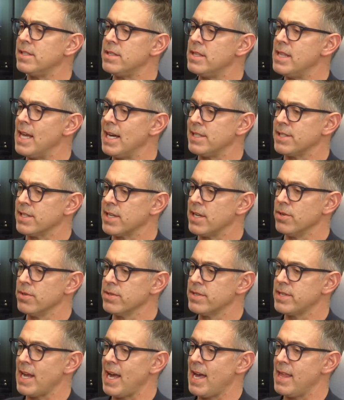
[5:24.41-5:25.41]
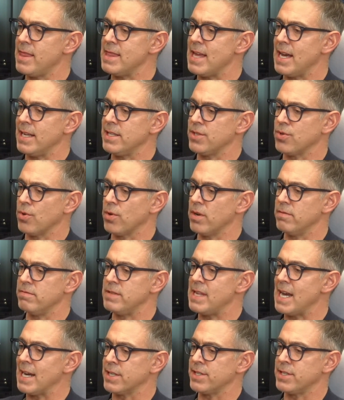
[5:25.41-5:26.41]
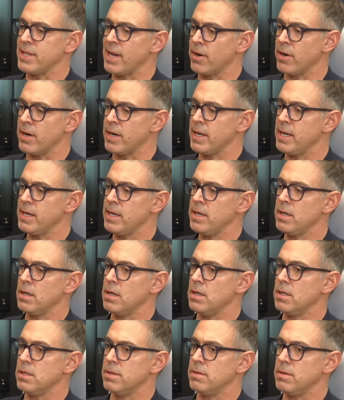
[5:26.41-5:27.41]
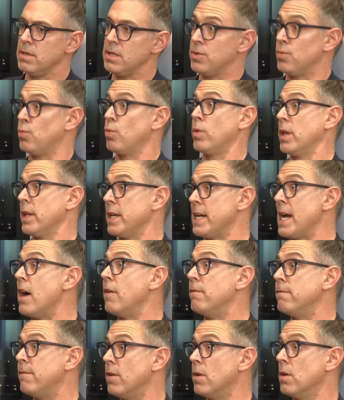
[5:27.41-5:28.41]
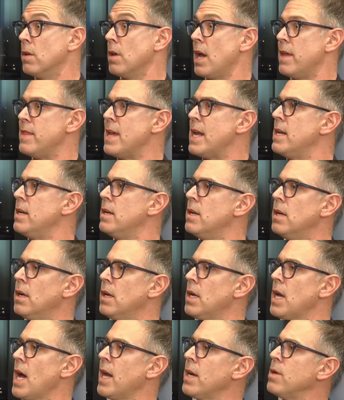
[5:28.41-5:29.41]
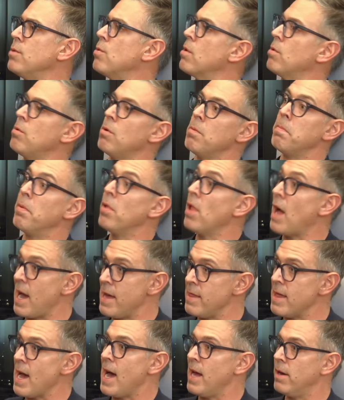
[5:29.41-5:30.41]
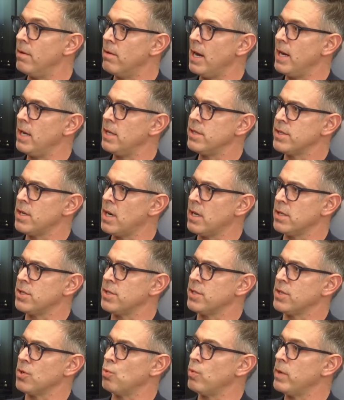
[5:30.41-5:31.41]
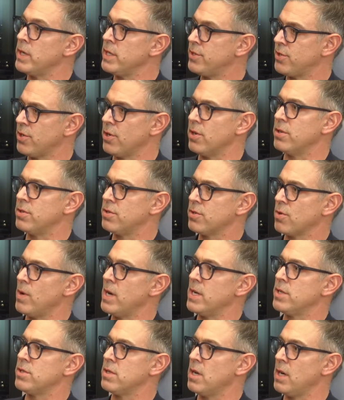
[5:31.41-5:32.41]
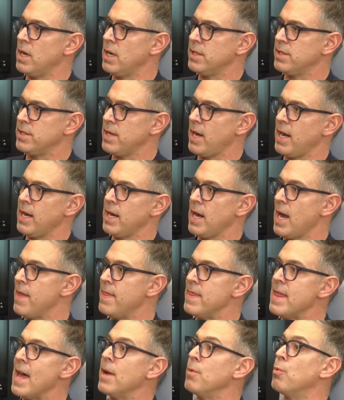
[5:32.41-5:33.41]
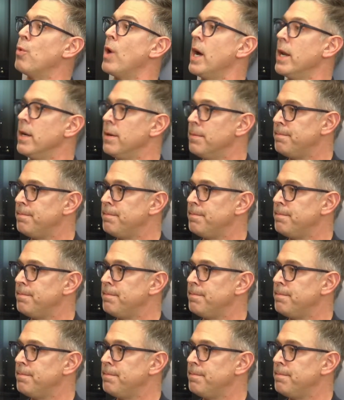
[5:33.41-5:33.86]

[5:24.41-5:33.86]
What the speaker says: that skill set, that sort of dexterity is really helpful. And then how do you want to apply that, right? It's not just a research question. It's and then what?